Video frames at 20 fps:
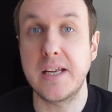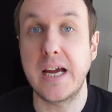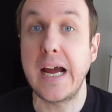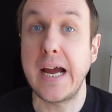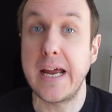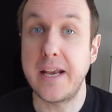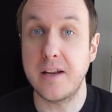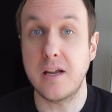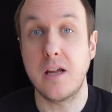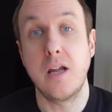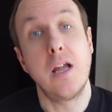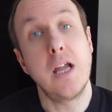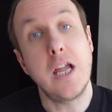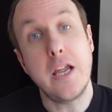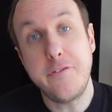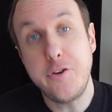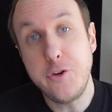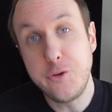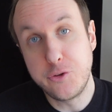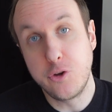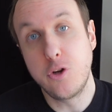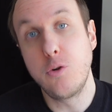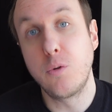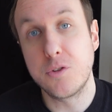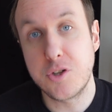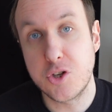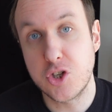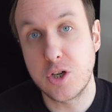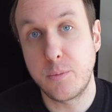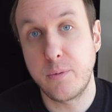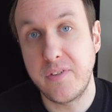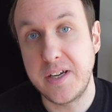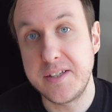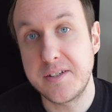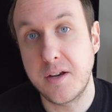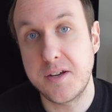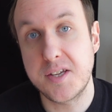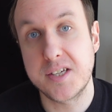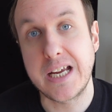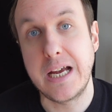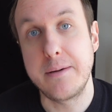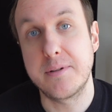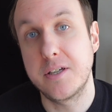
And if you do want to shop with Entoscaped,